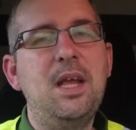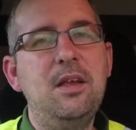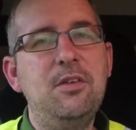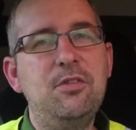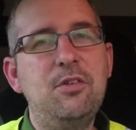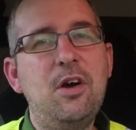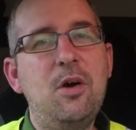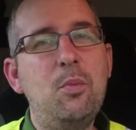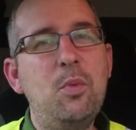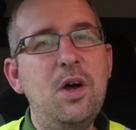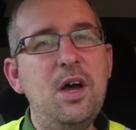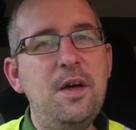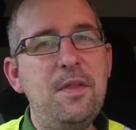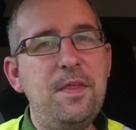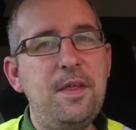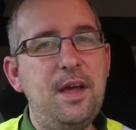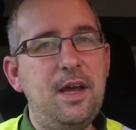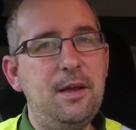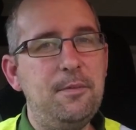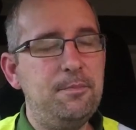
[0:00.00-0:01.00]
It's not
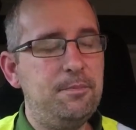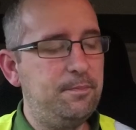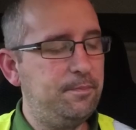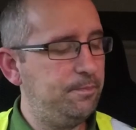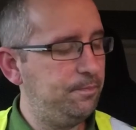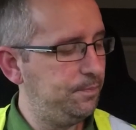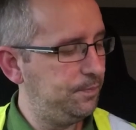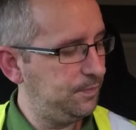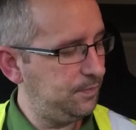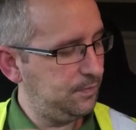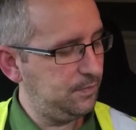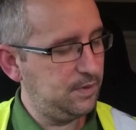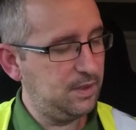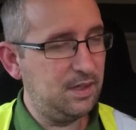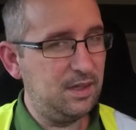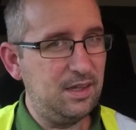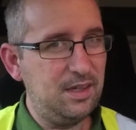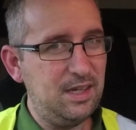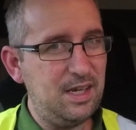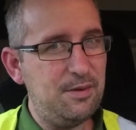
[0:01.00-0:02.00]
worth it.
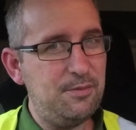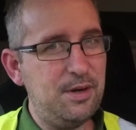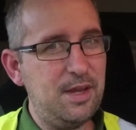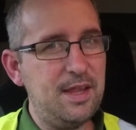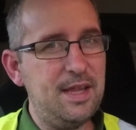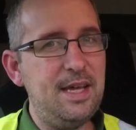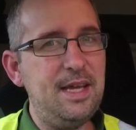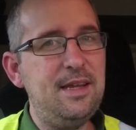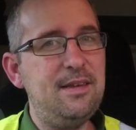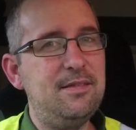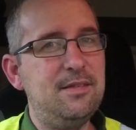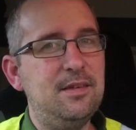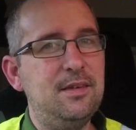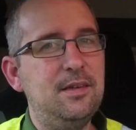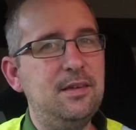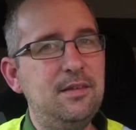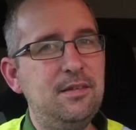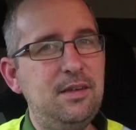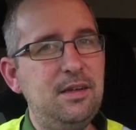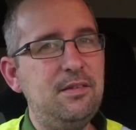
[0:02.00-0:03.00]
Get one of these,
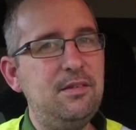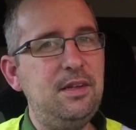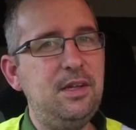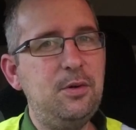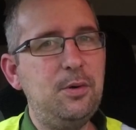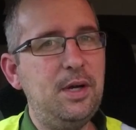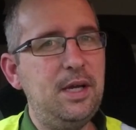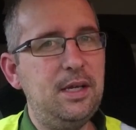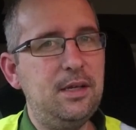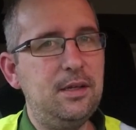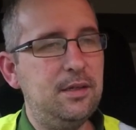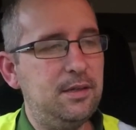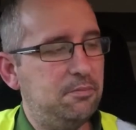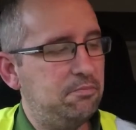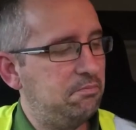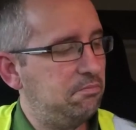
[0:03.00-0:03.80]
60 quid.